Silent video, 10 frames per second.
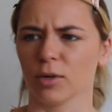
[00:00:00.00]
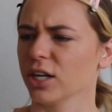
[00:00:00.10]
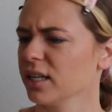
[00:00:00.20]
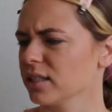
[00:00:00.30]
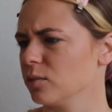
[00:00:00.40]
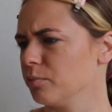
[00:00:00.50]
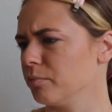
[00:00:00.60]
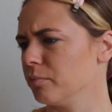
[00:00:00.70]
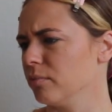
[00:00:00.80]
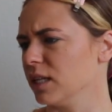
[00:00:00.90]
Or I think it's,
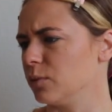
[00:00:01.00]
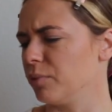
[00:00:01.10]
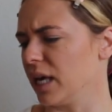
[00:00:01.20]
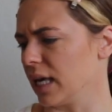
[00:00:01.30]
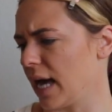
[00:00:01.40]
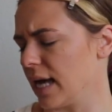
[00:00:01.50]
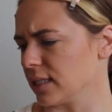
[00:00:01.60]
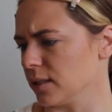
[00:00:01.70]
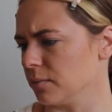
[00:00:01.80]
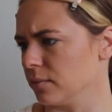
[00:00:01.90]
it's
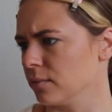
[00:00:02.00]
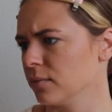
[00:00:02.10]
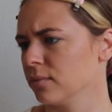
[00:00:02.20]
Pinkgasm.